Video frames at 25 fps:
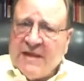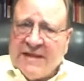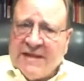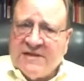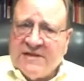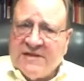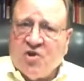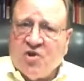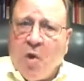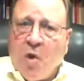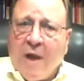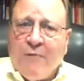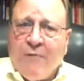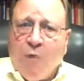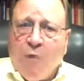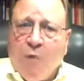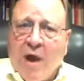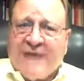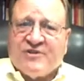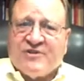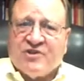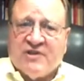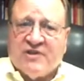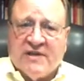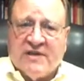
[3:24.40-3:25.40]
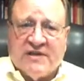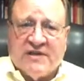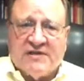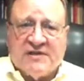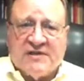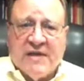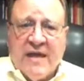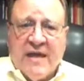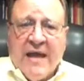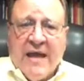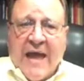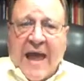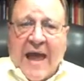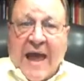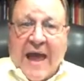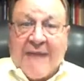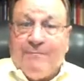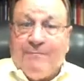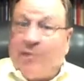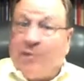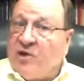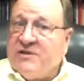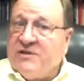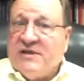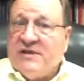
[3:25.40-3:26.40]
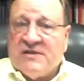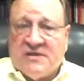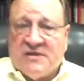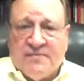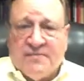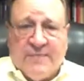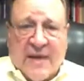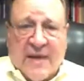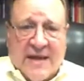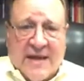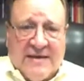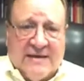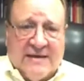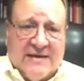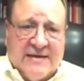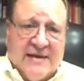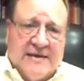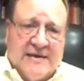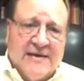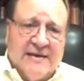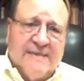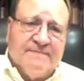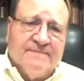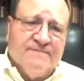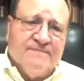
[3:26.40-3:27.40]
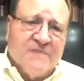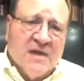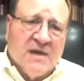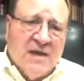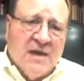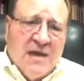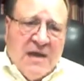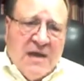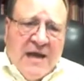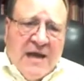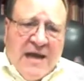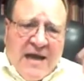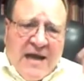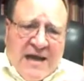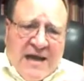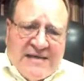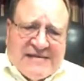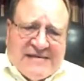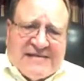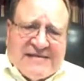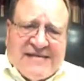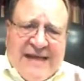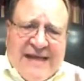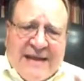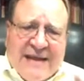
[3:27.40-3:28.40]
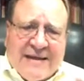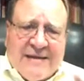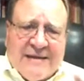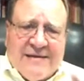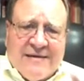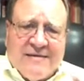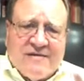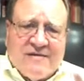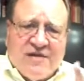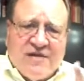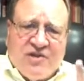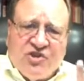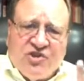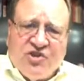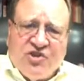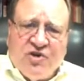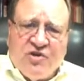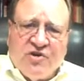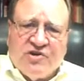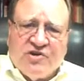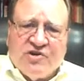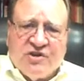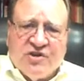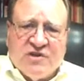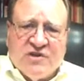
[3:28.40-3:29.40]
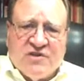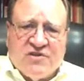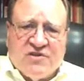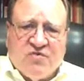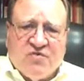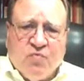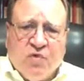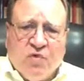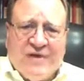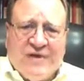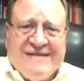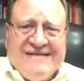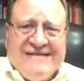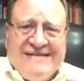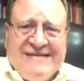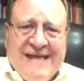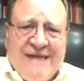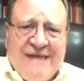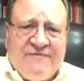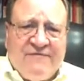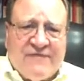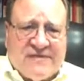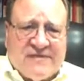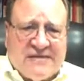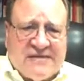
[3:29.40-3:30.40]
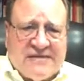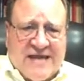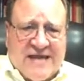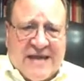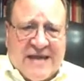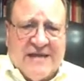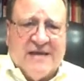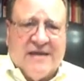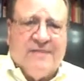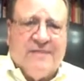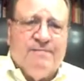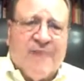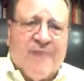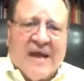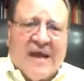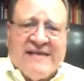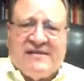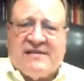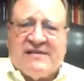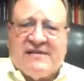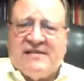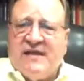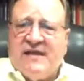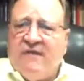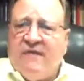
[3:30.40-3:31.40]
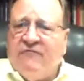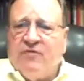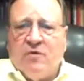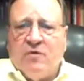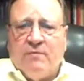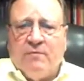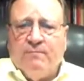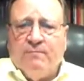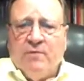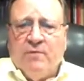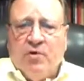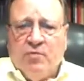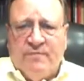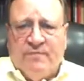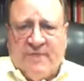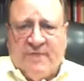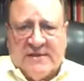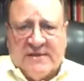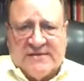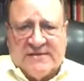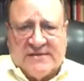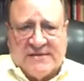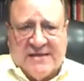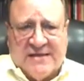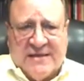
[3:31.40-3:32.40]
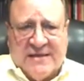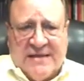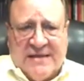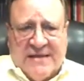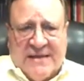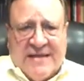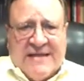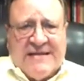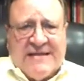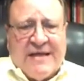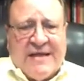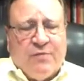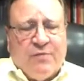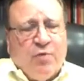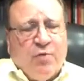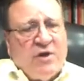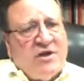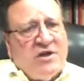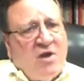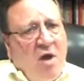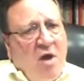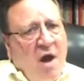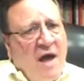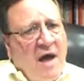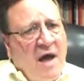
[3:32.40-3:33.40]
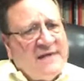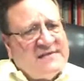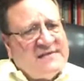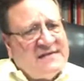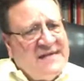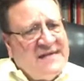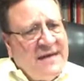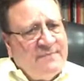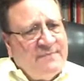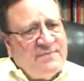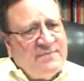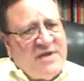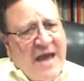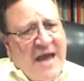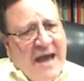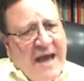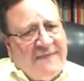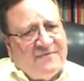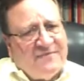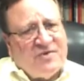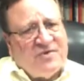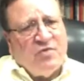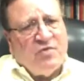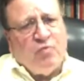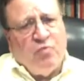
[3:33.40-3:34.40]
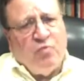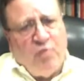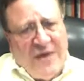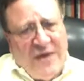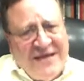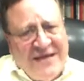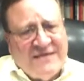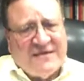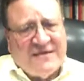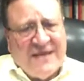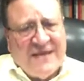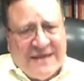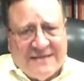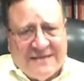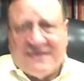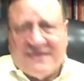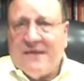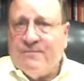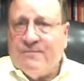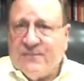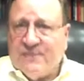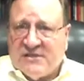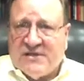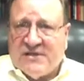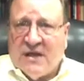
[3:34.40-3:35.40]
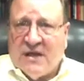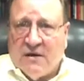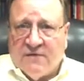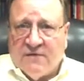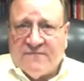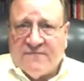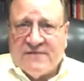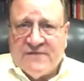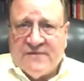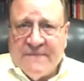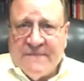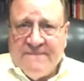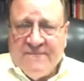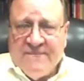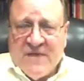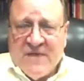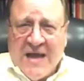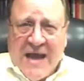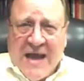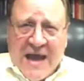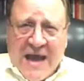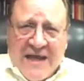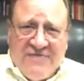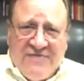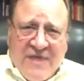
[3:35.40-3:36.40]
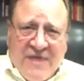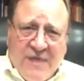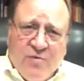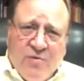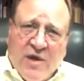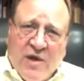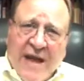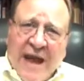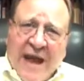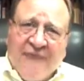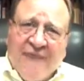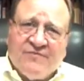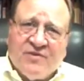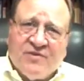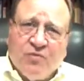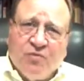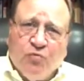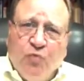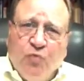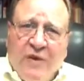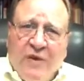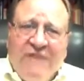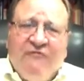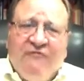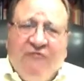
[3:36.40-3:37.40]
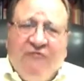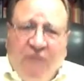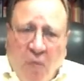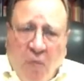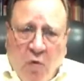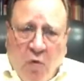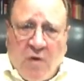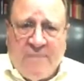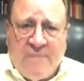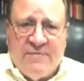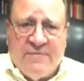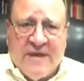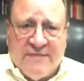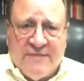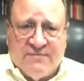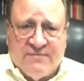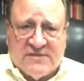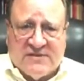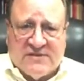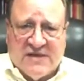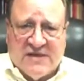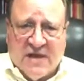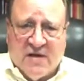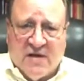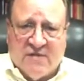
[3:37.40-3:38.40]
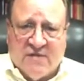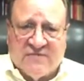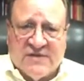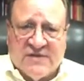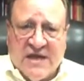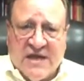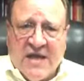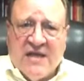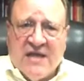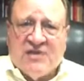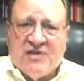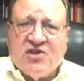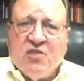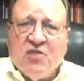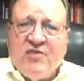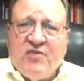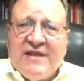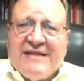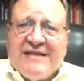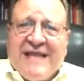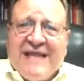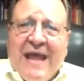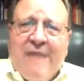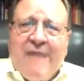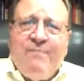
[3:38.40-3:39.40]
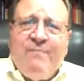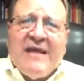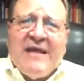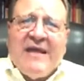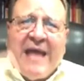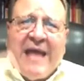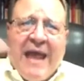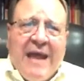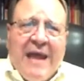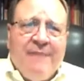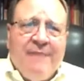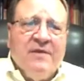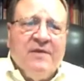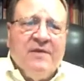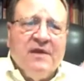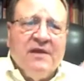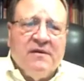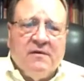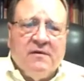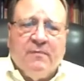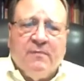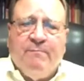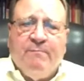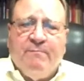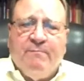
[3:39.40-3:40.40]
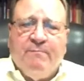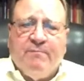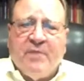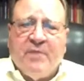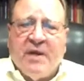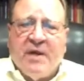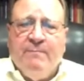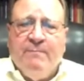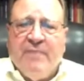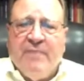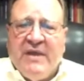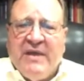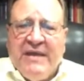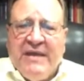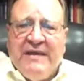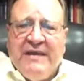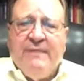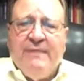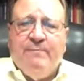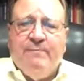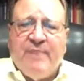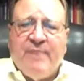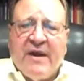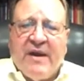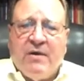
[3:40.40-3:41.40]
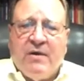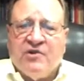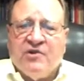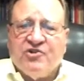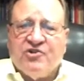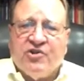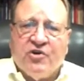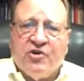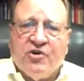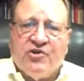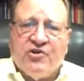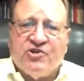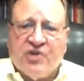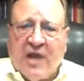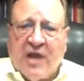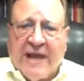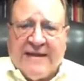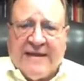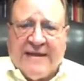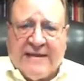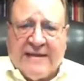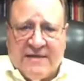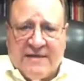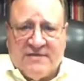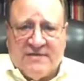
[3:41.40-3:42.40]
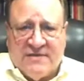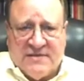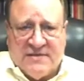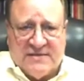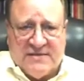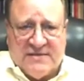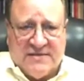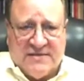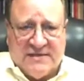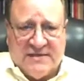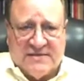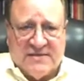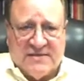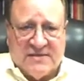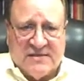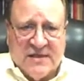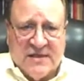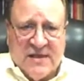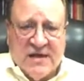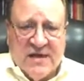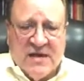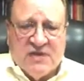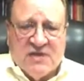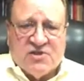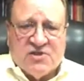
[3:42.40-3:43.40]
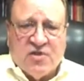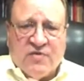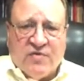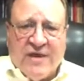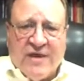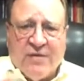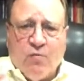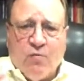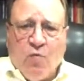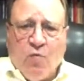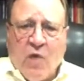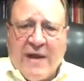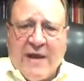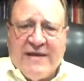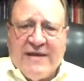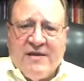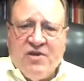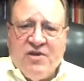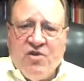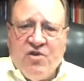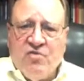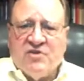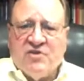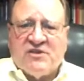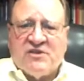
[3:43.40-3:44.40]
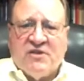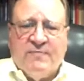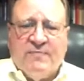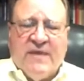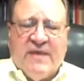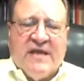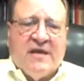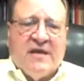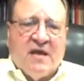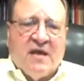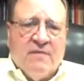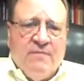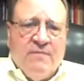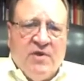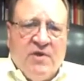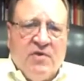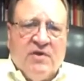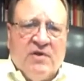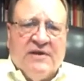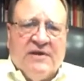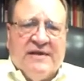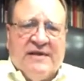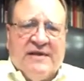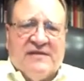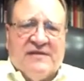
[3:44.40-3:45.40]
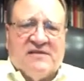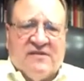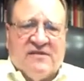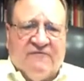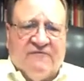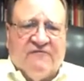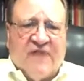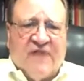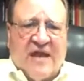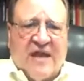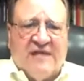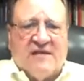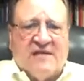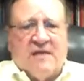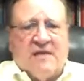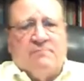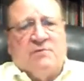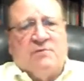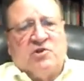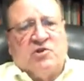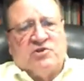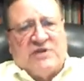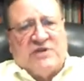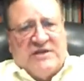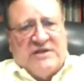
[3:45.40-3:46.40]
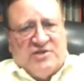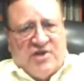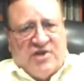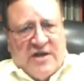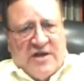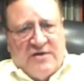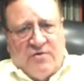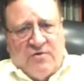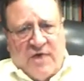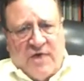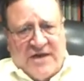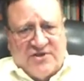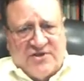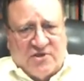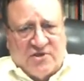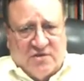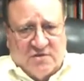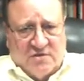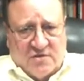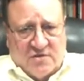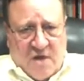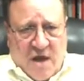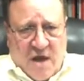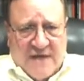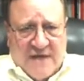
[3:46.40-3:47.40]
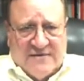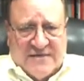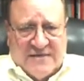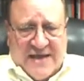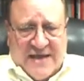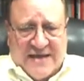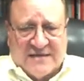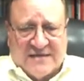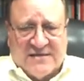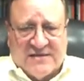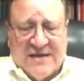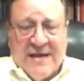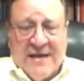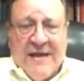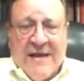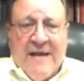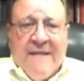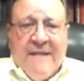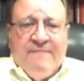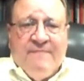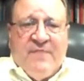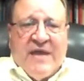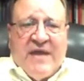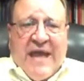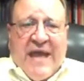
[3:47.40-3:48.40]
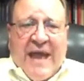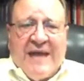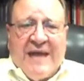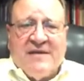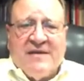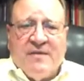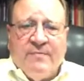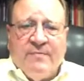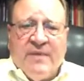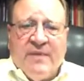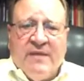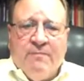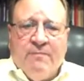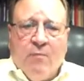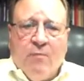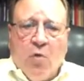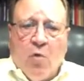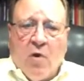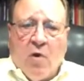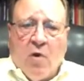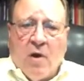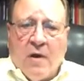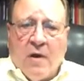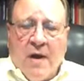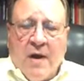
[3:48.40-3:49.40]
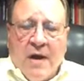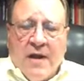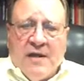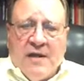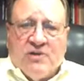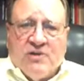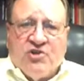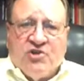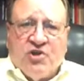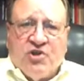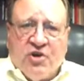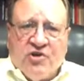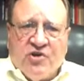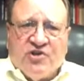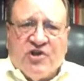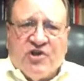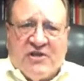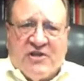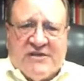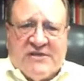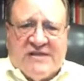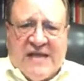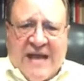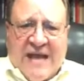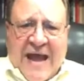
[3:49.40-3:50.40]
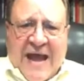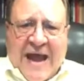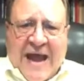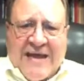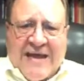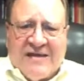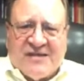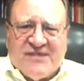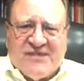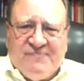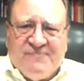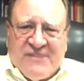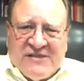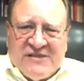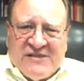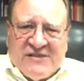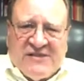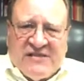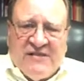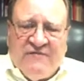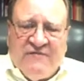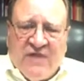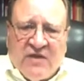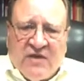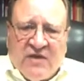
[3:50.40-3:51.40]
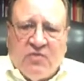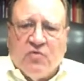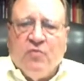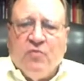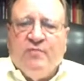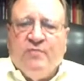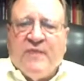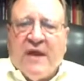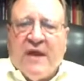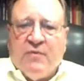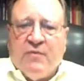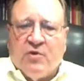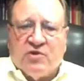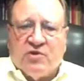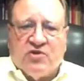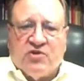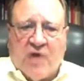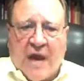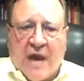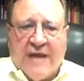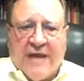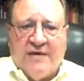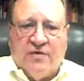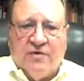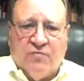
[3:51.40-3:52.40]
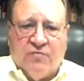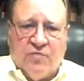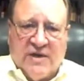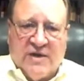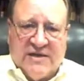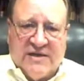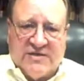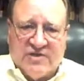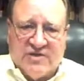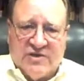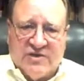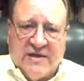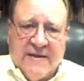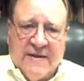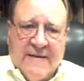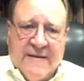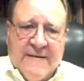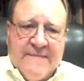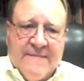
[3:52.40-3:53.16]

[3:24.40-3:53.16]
And so I watched this and participated in it. Second, the churches were devastated by several movements that would cause them to have to rethink themselves, and they would have to reform themselves so that they became little competing parachurch-like entities, so that what used to be communities of faith in multi-generational contexts began to be more churches that had a specific group they were trying to reach.